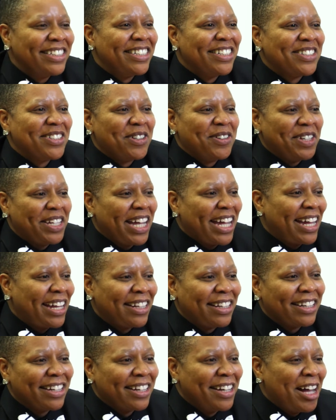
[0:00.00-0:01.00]
so we had
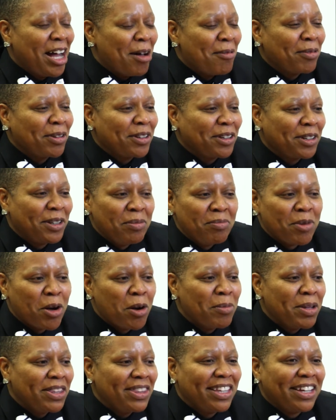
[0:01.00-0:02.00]
a good
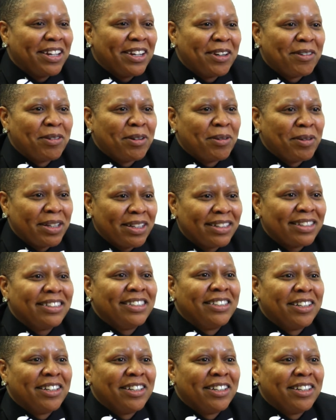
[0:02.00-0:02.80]
moment there where we,